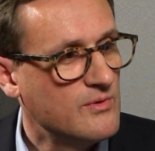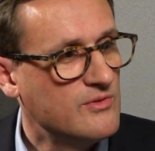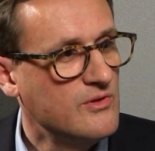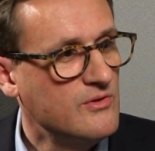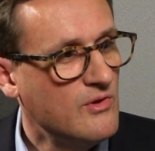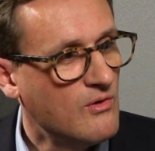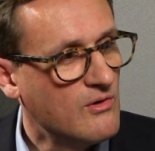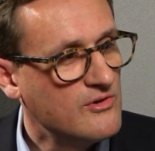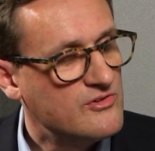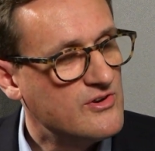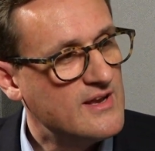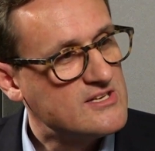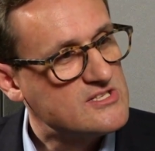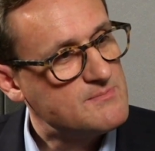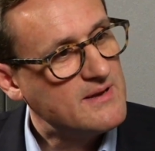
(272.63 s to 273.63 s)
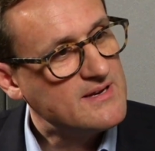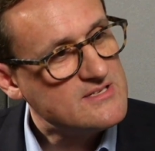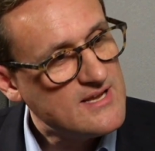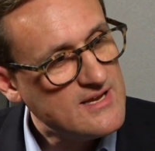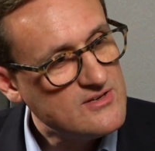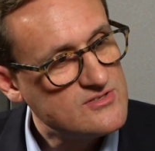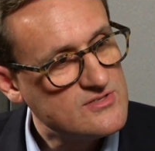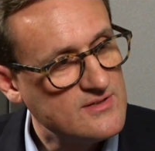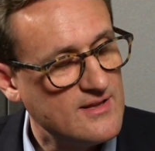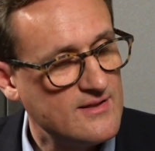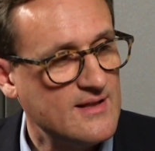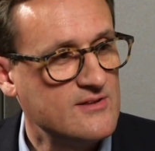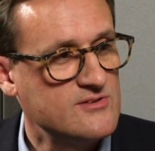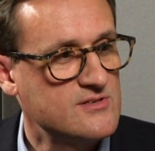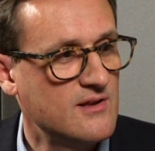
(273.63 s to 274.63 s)
with the knowledge and expectation that
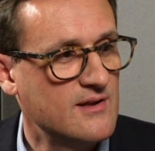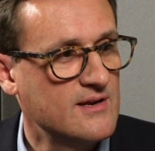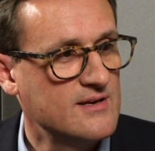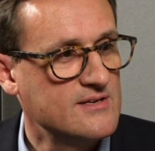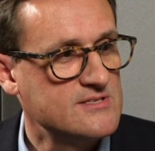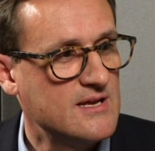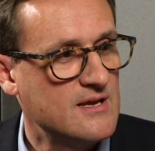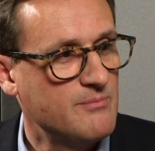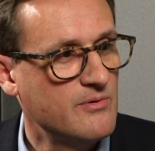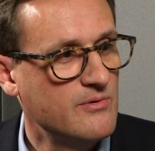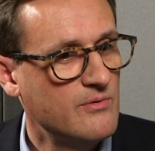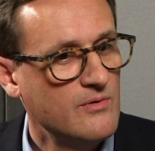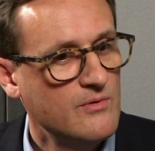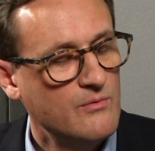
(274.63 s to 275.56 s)
that's likely to happen,